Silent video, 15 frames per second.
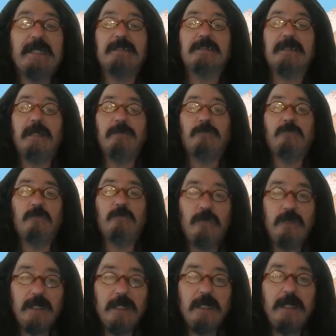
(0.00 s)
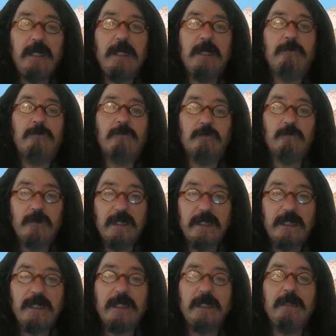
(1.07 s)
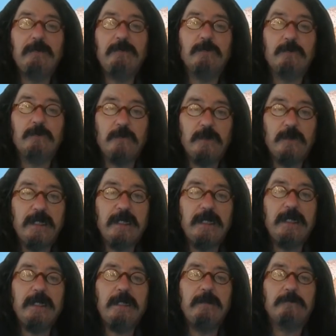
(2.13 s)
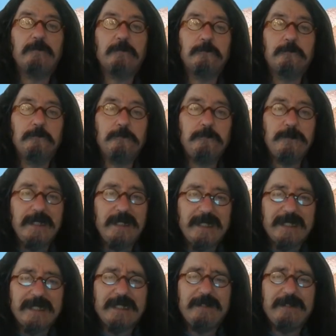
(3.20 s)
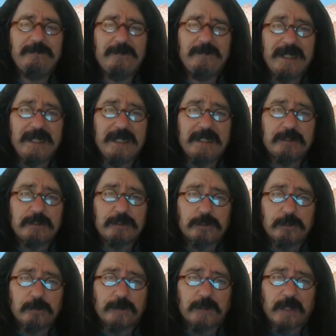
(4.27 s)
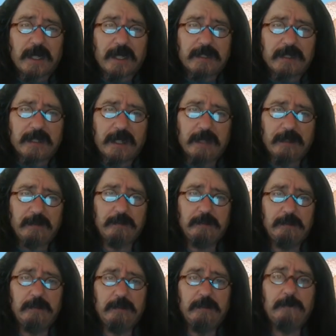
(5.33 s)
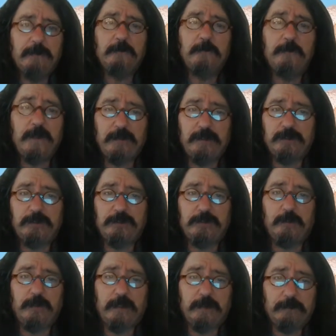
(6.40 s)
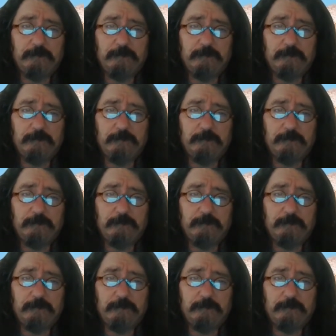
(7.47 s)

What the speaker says: a really, really, really, really, really stupid idea. Very stupid.